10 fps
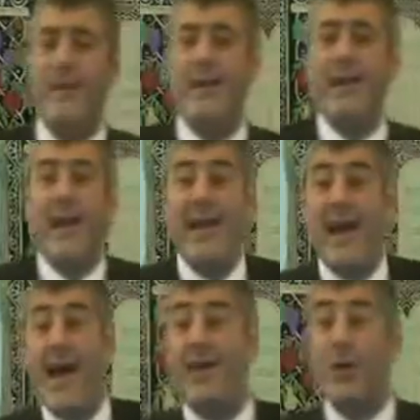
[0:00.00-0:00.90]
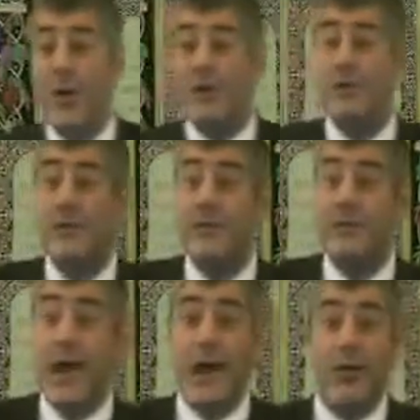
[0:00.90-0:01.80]
Vayira Yaakov.
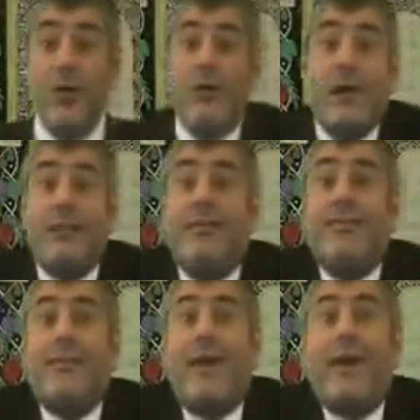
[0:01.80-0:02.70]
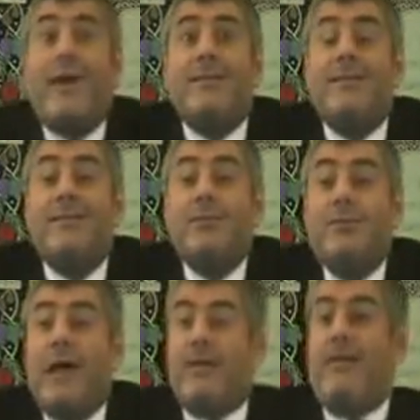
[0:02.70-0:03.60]
Yaakov got scared
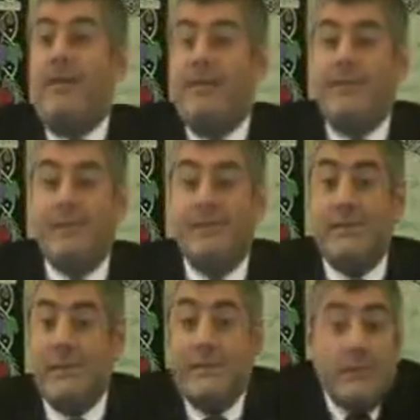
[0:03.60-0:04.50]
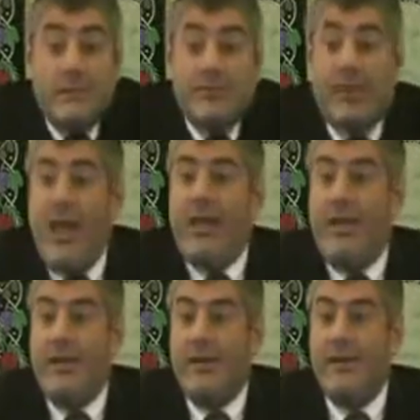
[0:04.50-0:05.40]
to death.
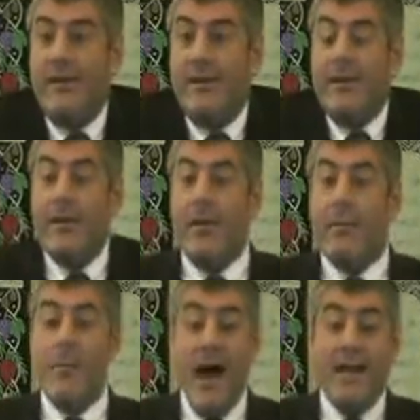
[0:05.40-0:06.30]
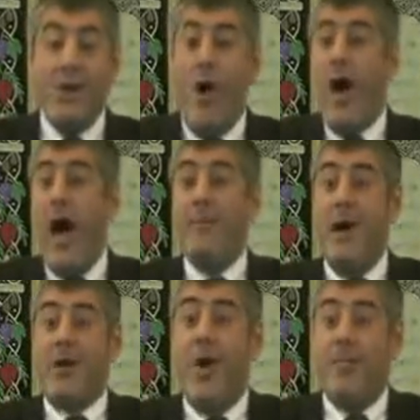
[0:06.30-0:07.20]
Shaking. Ma nora
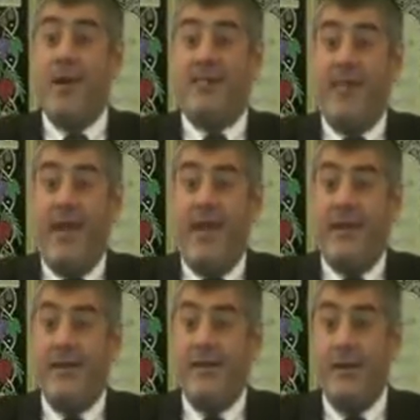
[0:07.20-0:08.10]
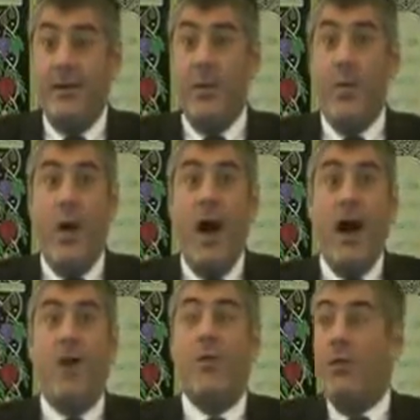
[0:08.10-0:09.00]
makom hazeh.
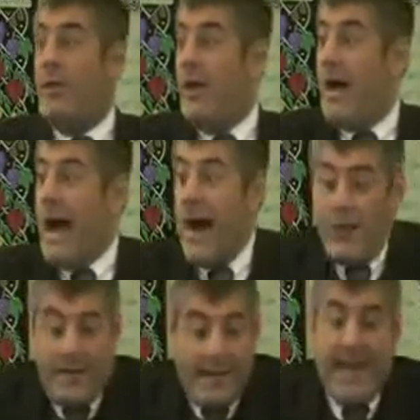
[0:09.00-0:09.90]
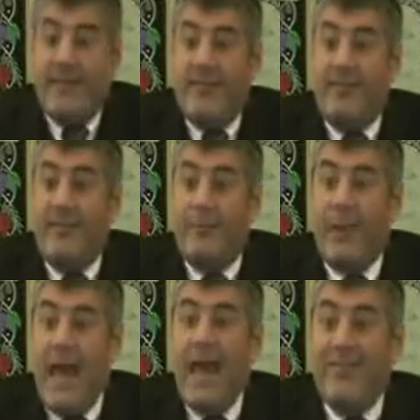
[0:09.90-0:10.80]
Wow, how great is this
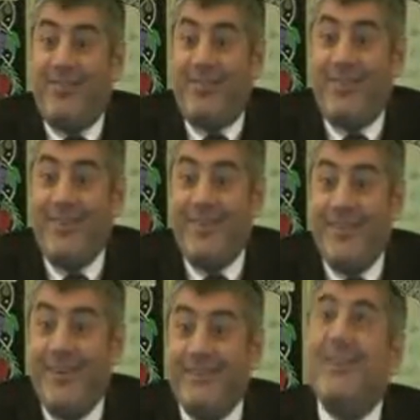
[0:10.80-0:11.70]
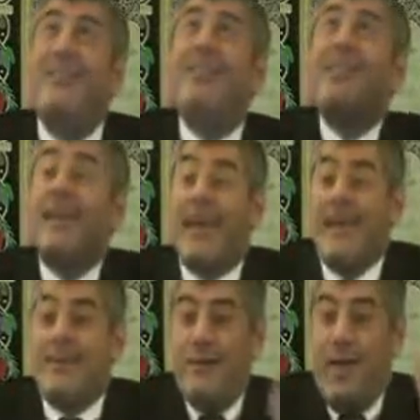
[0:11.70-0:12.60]
place? This is the
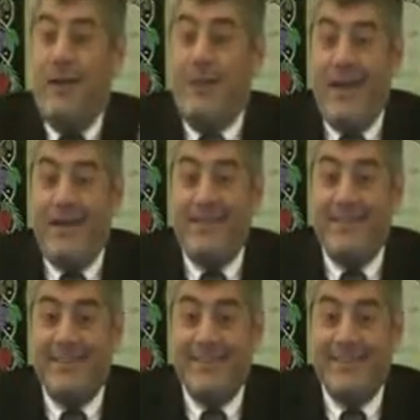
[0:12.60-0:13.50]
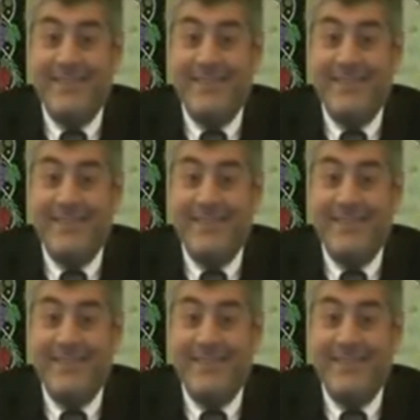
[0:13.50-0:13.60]
gate of heaven.